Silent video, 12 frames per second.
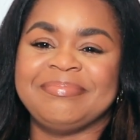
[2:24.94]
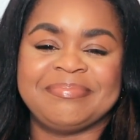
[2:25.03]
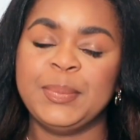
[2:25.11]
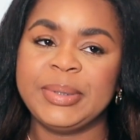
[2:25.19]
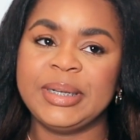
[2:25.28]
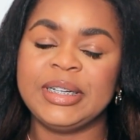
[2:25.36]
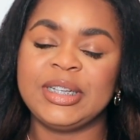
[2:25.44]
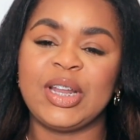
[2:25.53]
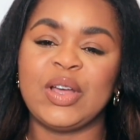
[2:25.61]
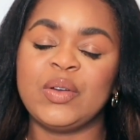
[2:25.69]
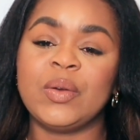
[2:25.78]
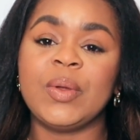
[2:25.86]
But
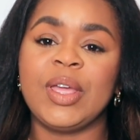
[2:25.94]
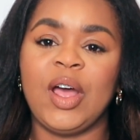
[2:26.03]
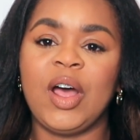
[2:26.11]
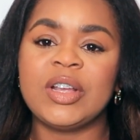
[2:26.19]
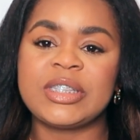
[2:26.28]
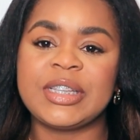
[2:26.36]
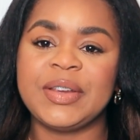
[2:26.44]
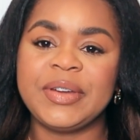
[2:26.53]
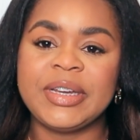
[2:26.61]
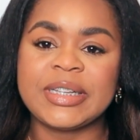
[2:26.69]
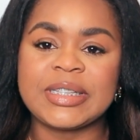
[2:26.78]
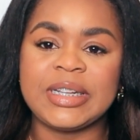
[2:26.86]
no, in all
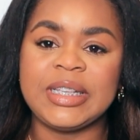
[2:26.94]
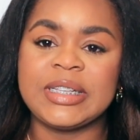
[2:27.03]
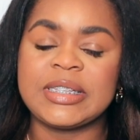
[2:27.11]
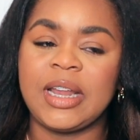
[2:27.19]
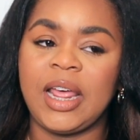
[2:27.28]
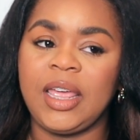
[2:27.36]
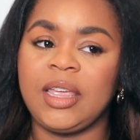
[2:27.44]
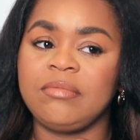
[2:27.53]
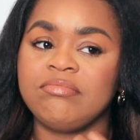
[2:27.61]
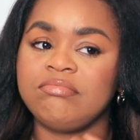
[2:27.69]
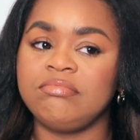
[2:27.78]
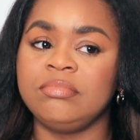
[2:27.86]
seriousness,
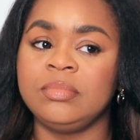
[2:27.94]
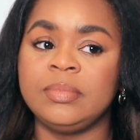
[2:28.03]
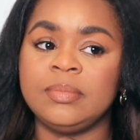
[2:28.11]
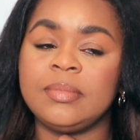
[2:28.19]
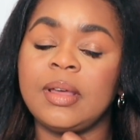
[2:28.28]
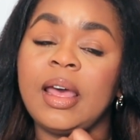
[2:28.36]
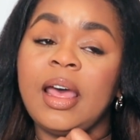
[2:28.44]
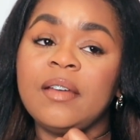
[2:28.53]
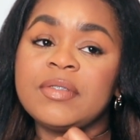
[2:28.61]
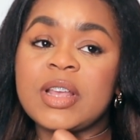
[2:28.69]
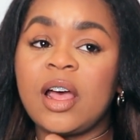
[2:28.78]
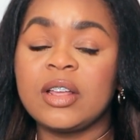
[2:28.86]
like,
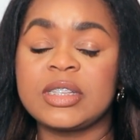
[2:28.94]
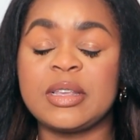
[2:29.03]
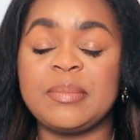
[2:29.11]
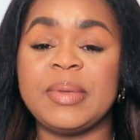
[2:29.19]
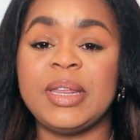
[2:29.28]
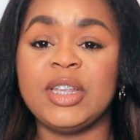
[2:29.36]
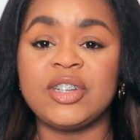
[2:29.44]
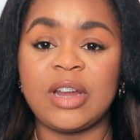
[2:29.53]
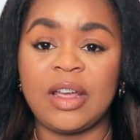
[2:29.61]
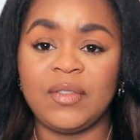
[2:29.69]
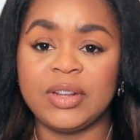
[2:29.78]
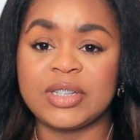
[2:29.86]
I've talked to many
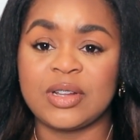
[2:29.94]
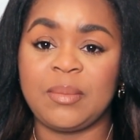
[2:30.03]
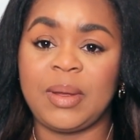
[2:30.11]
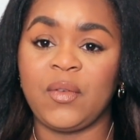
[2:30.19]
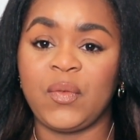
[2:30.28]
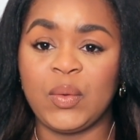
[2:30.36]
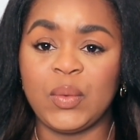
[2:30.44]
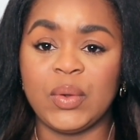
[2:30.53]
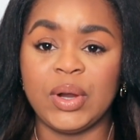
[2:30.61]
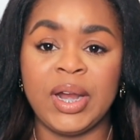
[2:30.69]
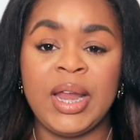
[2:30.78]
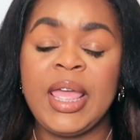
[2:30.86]
travelers on my
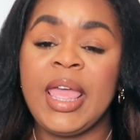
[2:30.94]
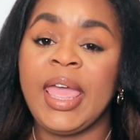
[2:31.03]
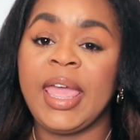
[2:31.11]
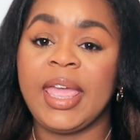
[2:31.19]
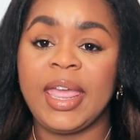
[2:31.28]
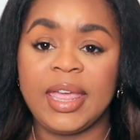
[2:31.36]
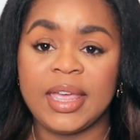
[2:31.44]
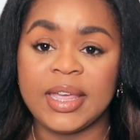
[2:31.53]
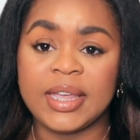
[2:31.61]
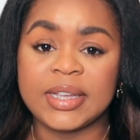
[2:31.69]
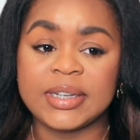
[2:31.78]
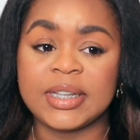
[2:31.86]
floor,
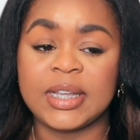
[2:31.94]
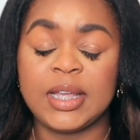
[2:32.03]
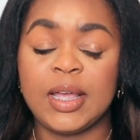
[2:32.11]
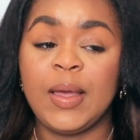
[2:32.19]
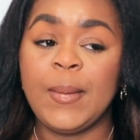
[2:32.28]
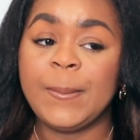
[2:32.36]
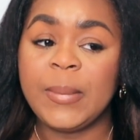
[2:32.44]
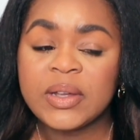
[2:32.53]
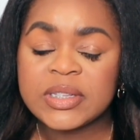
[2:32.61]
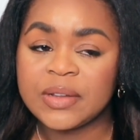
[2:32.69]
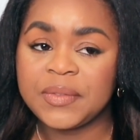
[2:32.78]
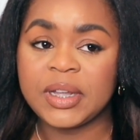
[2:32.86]
and
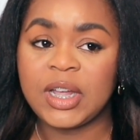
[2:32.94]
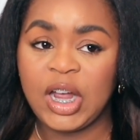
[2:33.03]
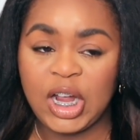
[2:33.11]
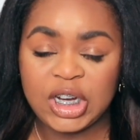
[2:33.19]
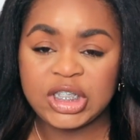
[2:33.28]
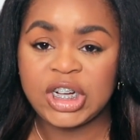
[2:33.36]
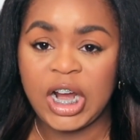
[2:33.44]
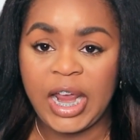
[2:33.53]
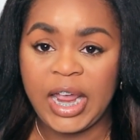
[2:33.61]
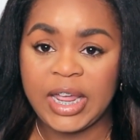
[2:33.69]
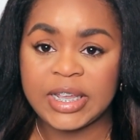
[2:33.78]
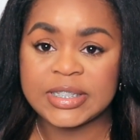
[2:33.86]
most of the
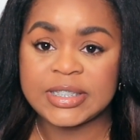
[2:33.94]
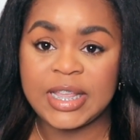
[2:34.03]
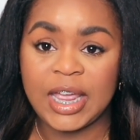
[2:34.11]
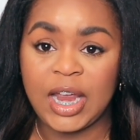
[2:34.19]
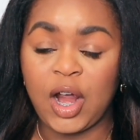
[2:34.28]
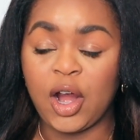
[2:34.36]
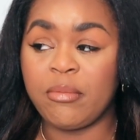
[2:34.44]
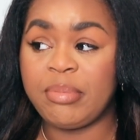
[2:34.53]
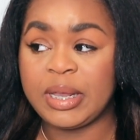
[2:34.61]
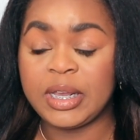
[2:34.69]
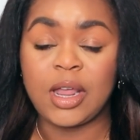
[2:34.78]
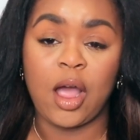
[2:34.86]
contracts that are
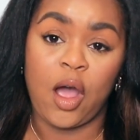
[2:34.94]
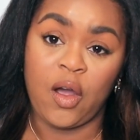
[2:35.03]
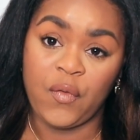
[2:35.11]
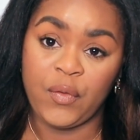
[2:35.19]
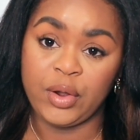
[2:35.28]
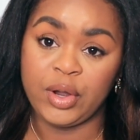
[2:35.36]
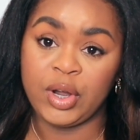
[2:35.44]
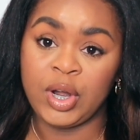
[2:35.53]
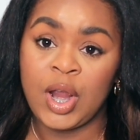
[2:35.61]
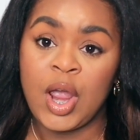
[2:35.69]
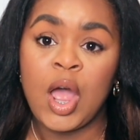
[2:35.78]
being offered